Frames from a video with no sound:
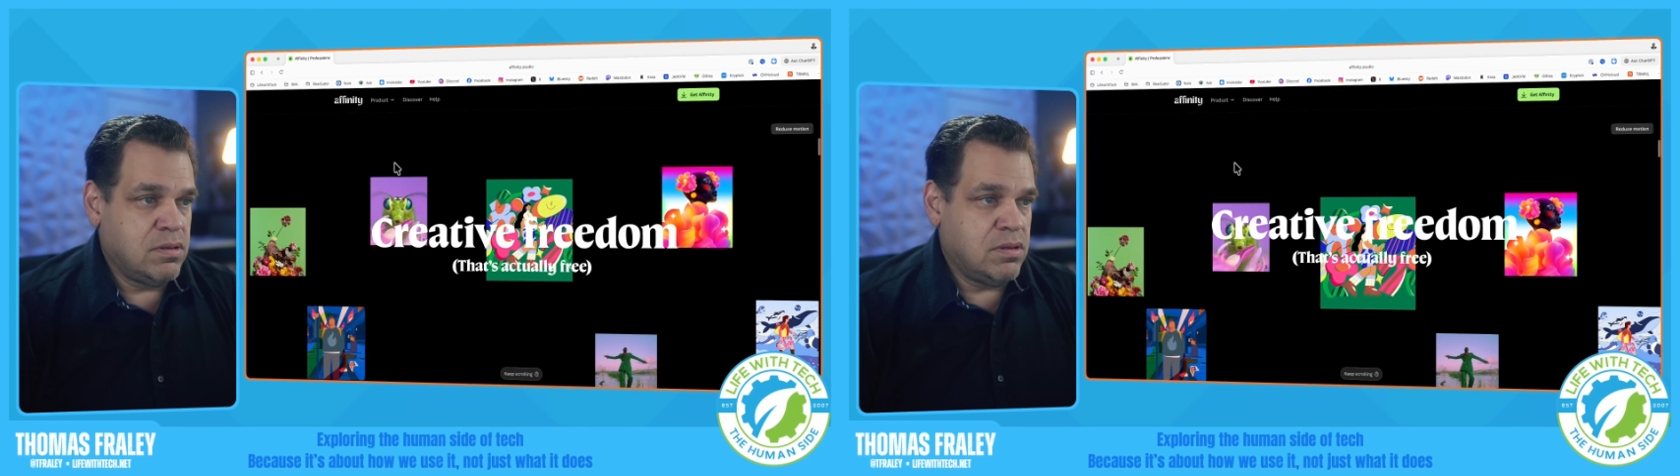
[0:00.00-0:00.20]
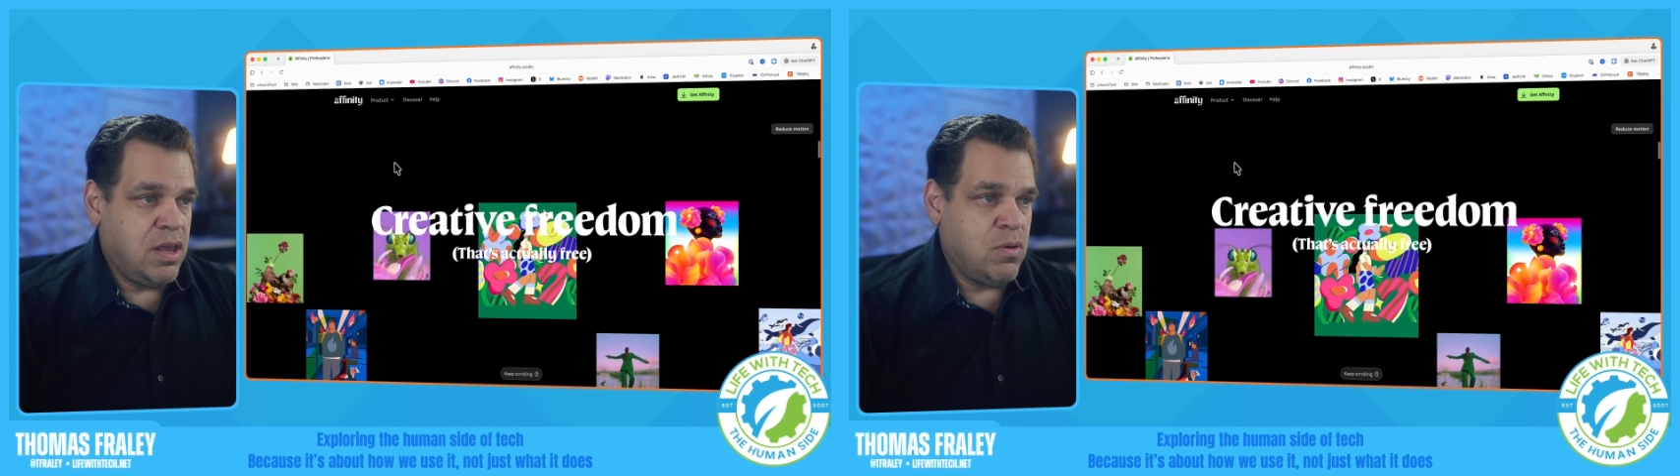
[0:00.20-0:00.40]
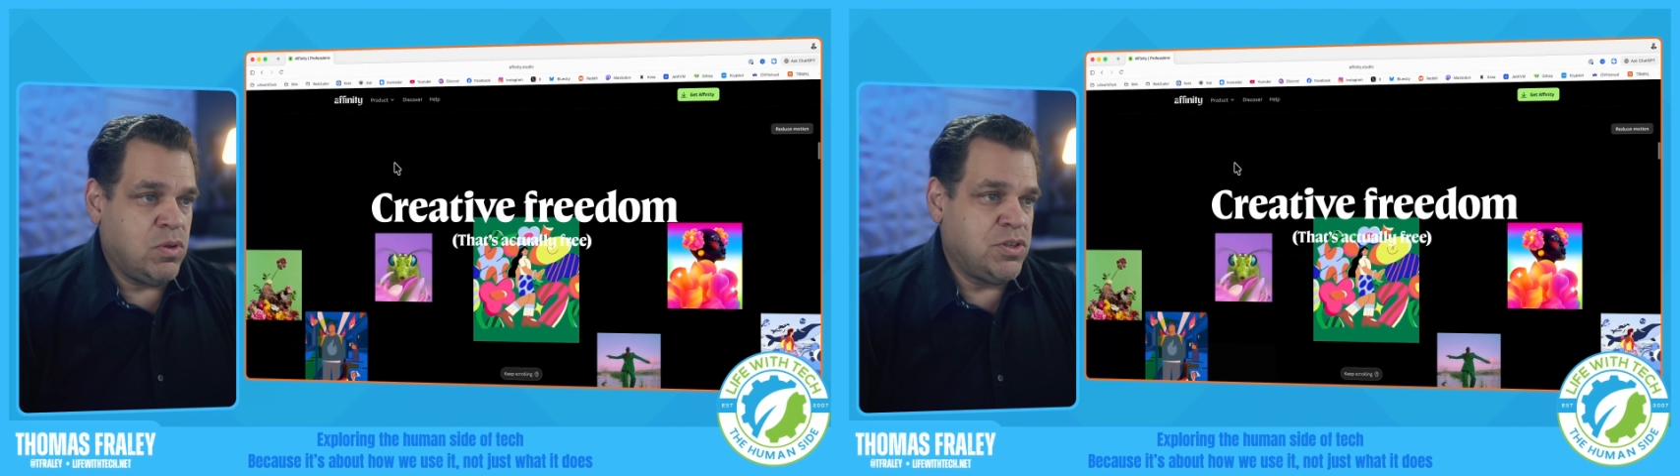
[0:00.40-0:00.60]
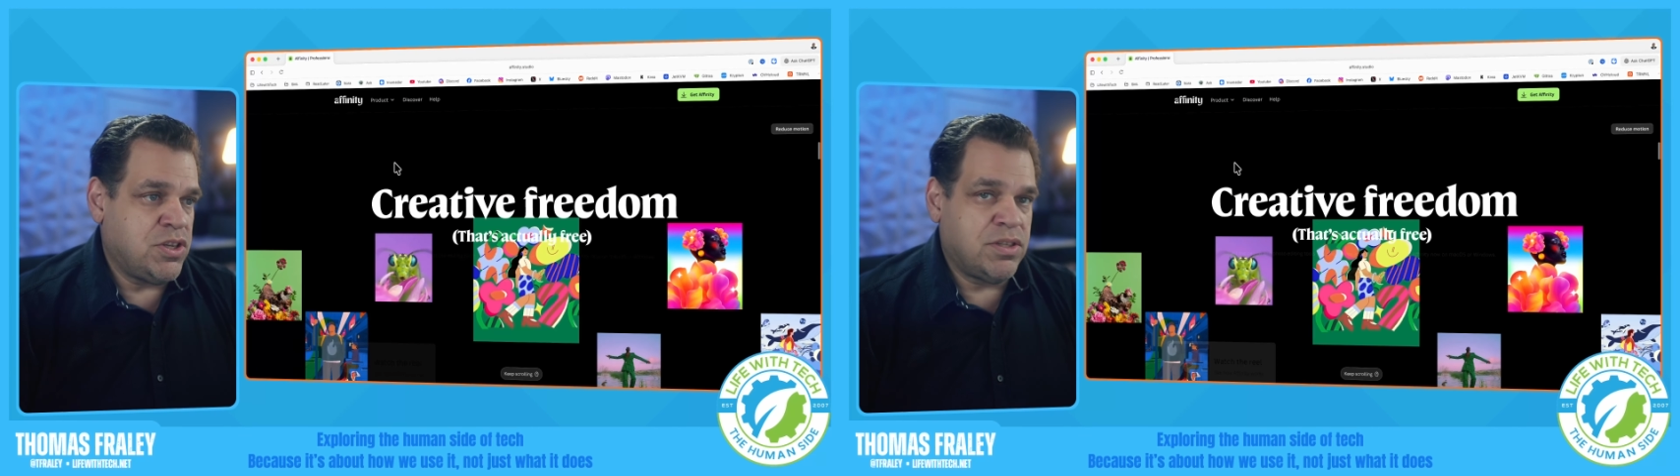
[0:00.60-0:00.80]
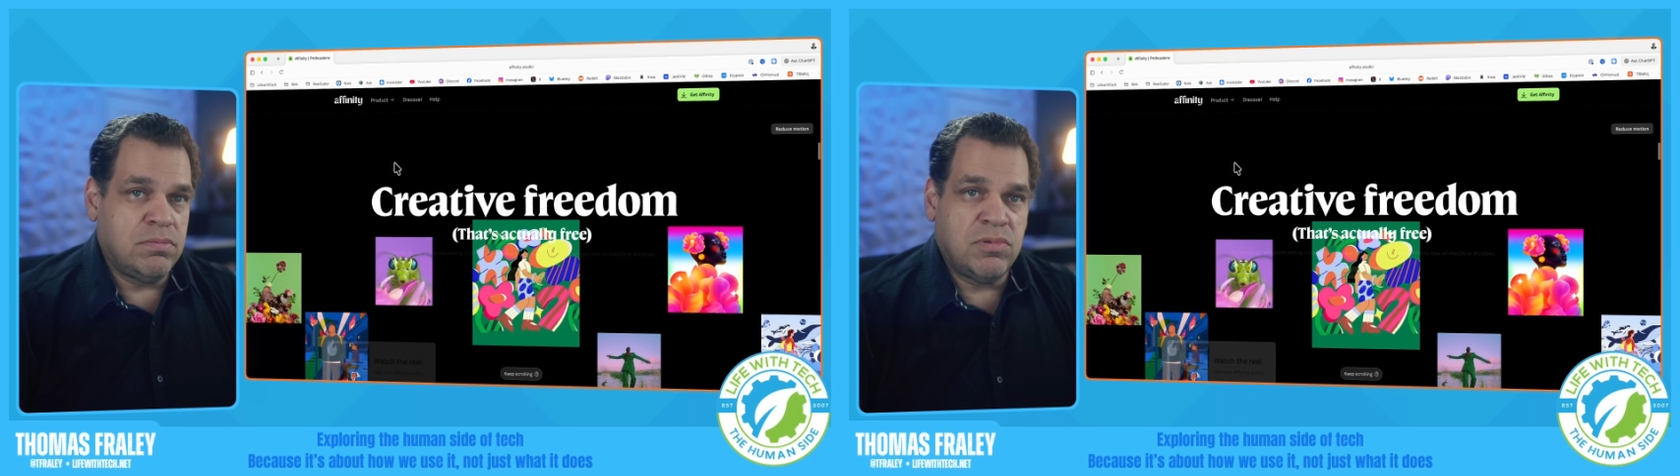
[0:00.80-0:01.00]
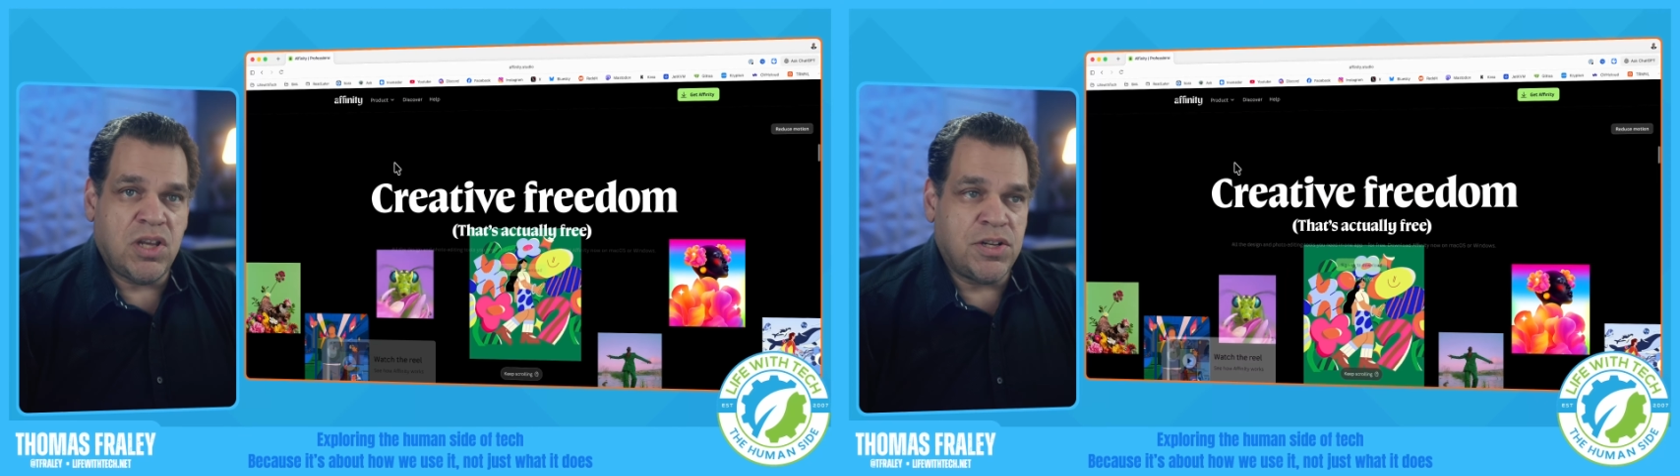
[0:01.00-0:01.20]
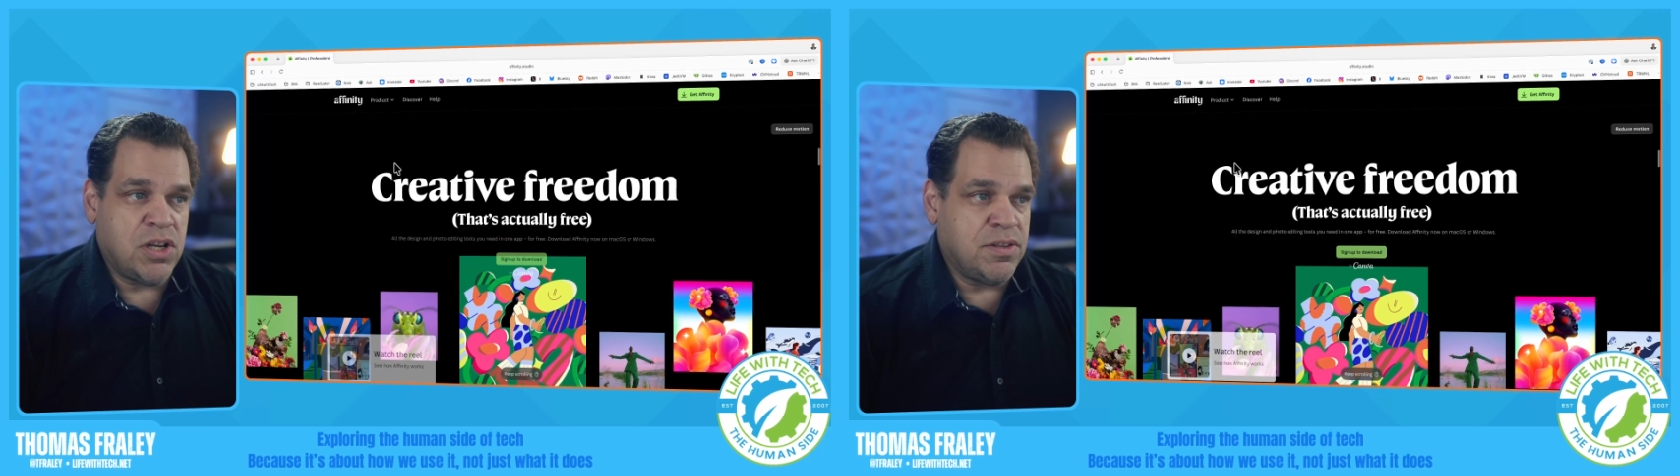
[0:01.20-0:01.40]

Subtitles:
and we'll just touch on